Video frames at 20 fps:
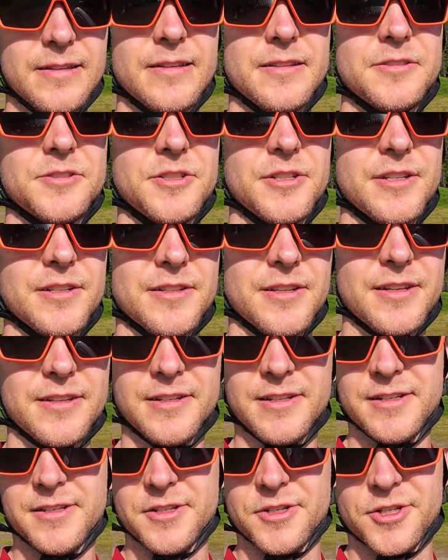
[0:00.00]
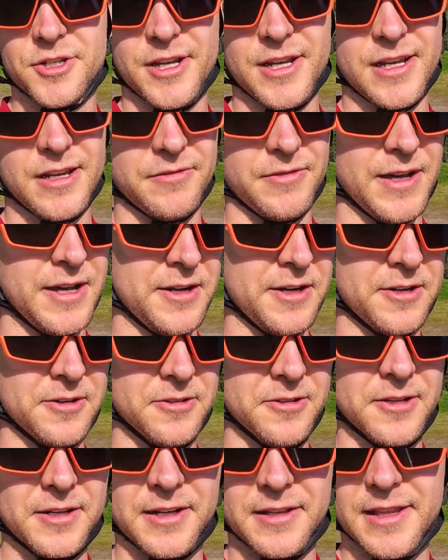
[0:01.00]
Jeez, need to shave. Out here
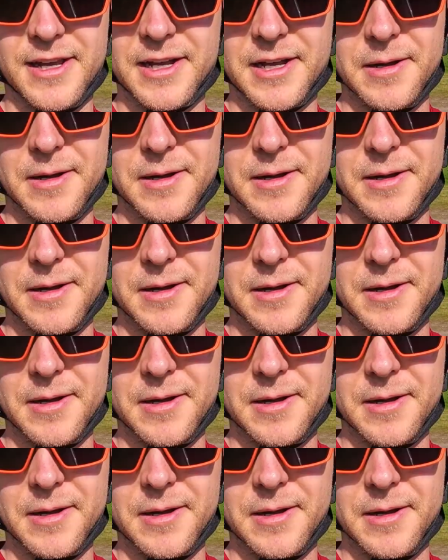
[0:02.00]
looking like